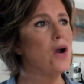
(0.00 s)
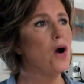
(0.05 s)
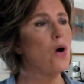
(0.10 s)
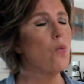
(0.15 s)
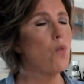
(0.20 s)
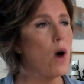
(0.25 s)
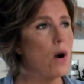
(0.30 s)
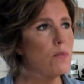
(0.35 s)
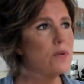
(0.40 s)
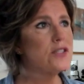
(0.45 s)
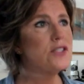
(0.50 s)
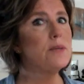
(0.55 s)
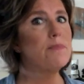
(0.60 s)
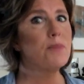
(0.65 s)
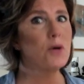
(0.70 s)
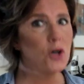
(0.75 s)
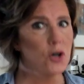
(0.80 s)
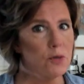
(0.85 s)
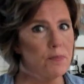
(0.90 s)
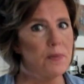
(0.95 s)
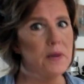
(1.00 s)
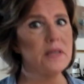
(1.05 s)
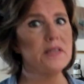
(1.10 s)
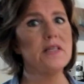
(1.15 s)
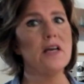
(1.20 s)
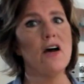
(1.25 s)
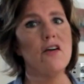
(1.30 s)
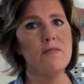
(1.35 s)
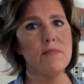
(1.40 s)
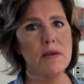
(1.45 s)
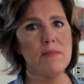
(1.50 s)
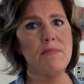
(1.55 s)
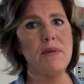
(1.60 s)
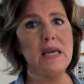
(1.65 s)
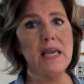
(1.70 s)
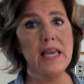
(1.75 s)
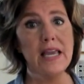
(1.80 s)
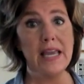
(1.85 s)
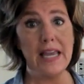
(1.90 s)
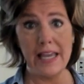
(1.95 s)
What was the purpose of me
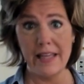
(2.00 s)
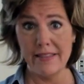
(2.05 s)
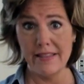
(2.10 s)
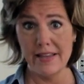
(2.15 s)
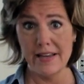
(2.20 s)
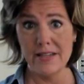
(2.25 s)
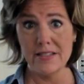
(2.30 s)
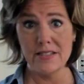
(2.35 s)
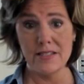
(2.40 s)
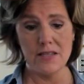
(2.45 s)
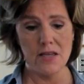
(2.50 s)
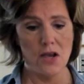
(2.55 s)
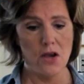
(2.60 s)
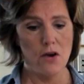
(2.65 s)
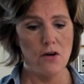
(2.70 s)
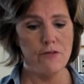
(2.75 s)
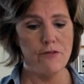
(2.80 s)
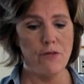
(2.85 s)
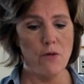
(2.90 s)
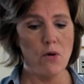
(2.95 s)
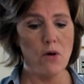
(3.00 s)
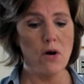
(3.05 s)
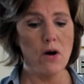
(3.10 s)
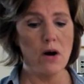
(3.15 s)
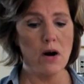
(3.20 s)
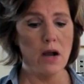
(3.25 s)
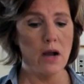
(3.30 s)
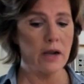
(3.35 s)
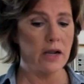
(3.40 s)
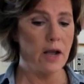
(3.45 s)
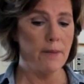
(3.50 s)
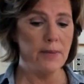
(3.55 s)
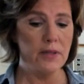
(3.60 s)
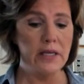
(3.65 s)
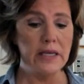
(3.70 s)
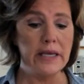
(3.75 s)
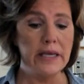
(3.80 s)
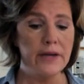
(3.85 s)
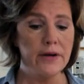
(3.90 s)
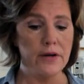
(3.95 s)
being in this for a couple
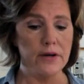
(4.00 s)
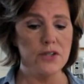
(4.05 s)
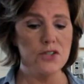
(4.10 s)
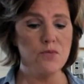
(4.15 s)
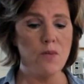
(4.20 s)
of years?